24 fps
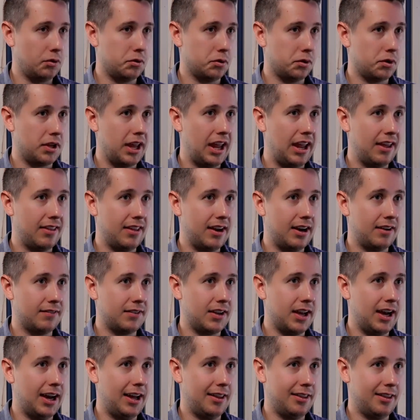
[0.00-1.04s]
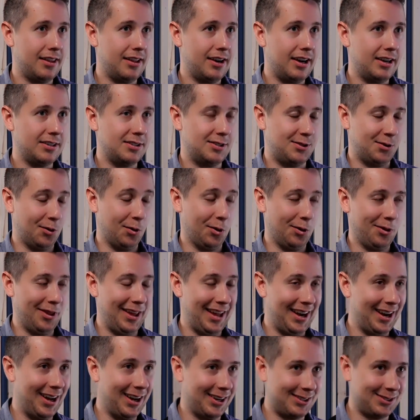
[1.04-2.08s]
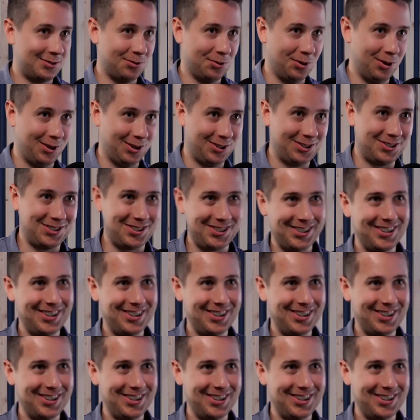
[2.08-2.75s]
can that I've got, and then I just ordered that Huxworks.